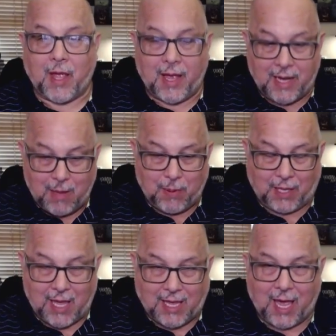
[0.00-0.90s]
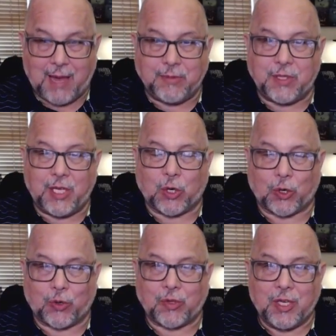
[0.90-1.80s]
And he came to the
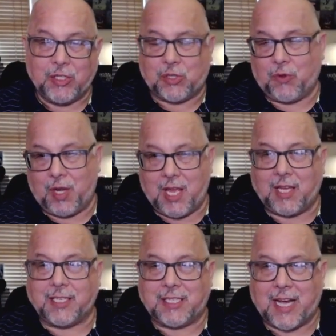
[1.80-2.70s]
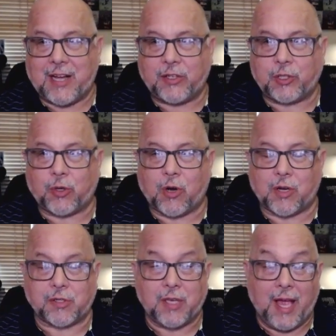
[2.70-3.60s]
earth so that he could die on a
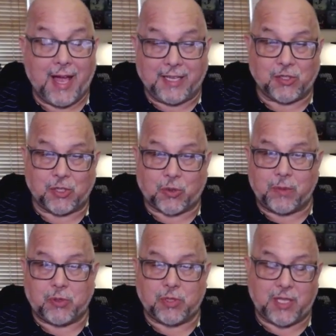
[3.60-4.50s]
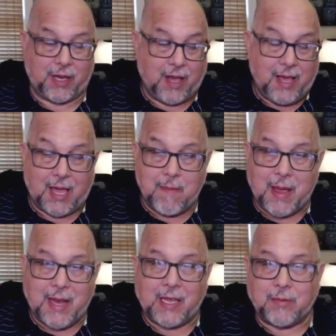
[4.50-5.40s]
cross. And as the scripture said, he
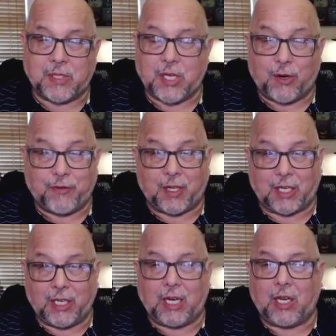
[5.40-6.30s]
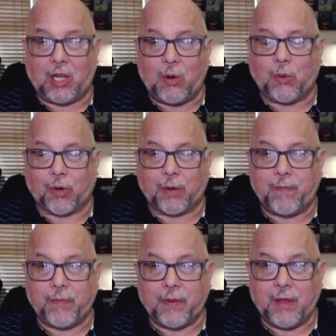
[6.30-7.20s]
made himself a little lower
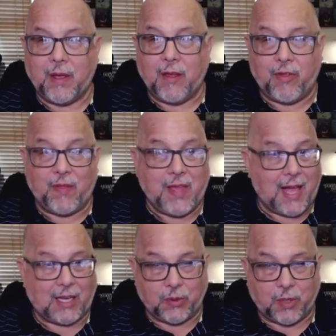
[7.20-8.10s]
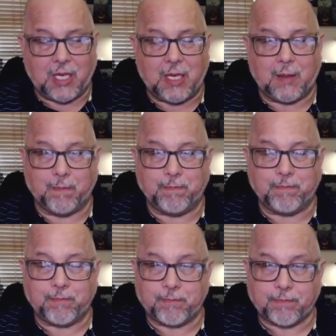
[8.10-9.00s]
than the Elohim.
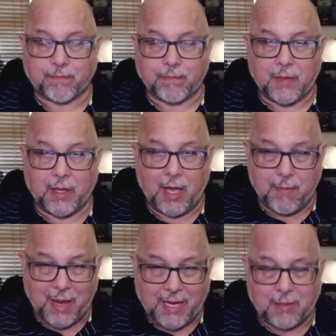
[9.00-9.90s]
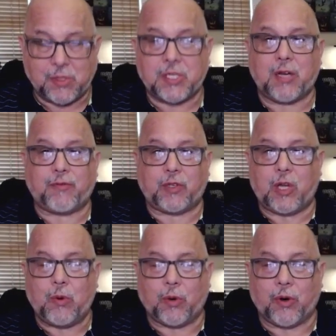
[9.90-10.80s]
He made himself
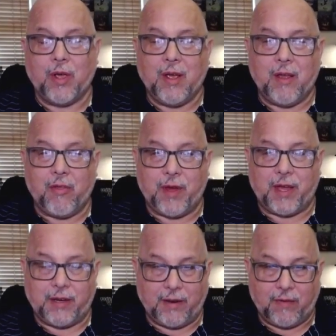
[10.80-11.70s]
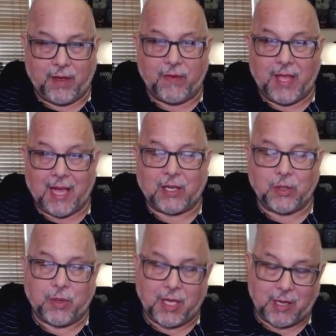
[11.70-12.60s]
lower than the
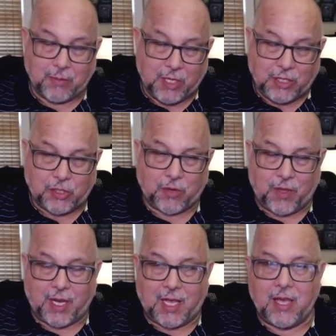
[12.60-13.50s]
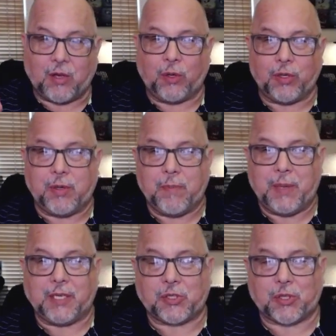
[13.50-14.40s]
Elohim so that he could
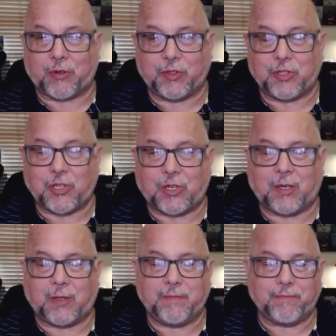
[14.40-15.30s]
be a servant to all.